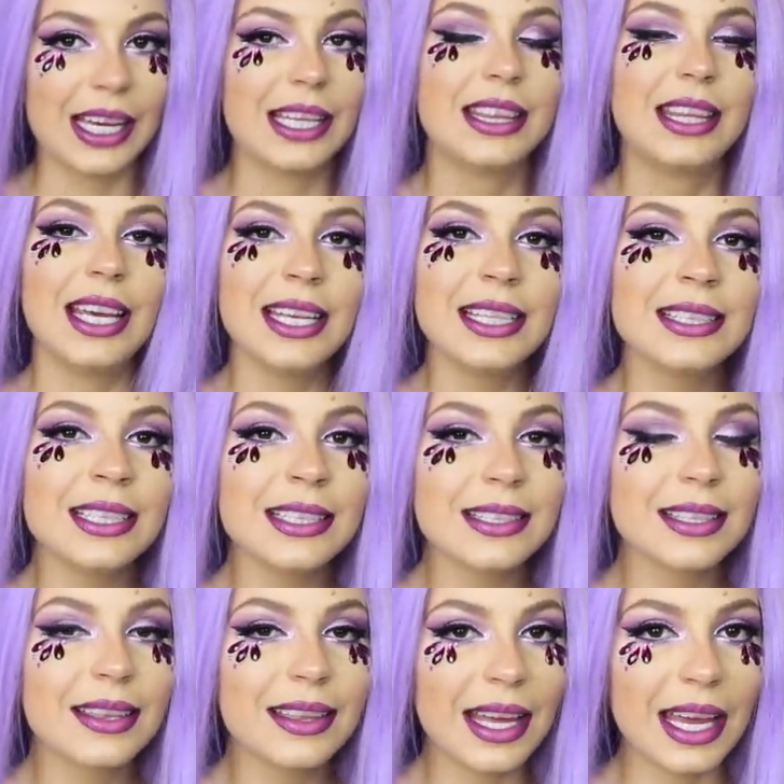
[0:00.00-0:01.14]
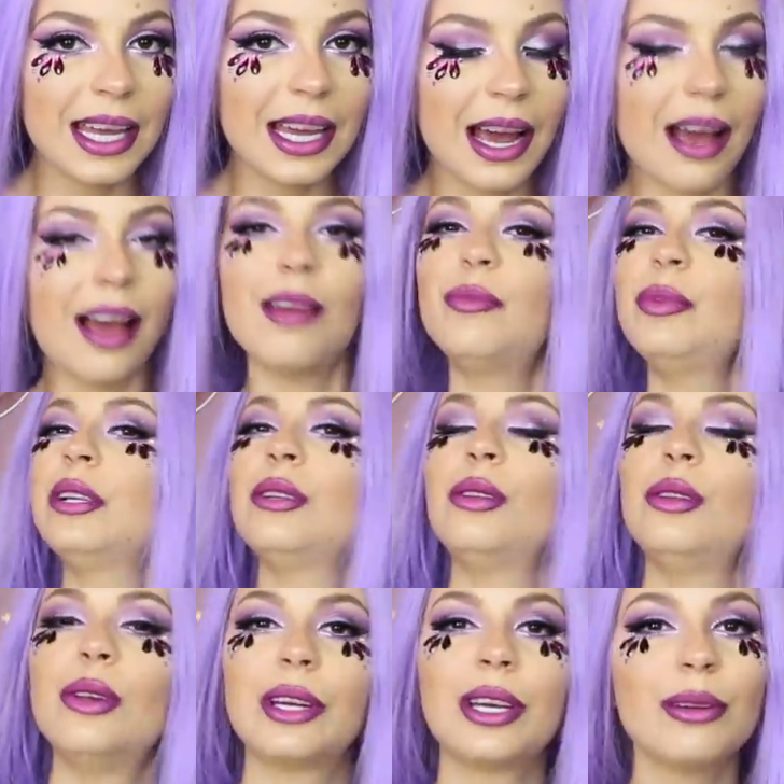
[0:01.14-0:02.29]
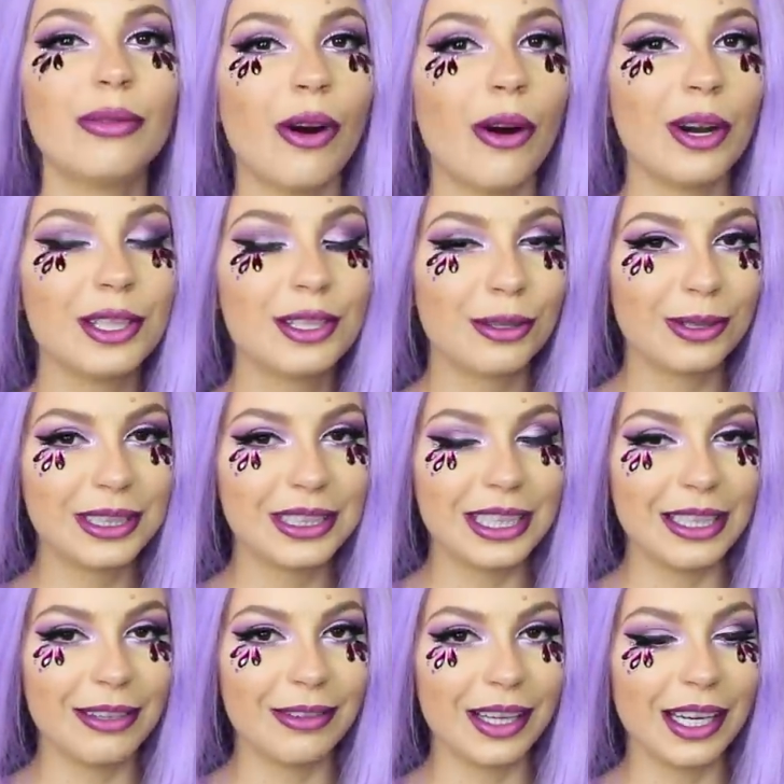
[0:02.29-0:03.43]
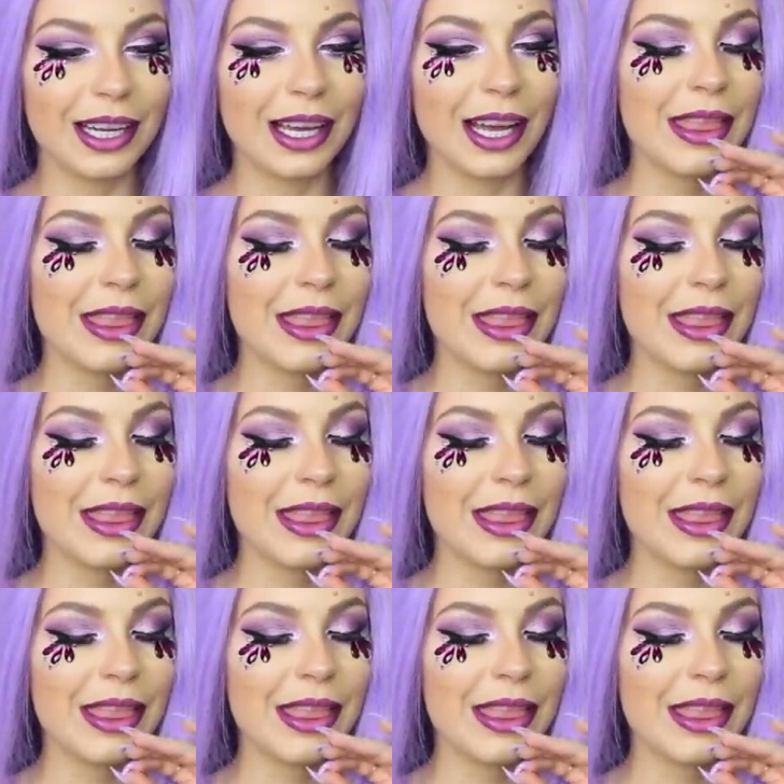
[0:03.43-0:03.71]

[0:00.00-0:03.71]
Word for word: this is the thing I've been looking forward to receiving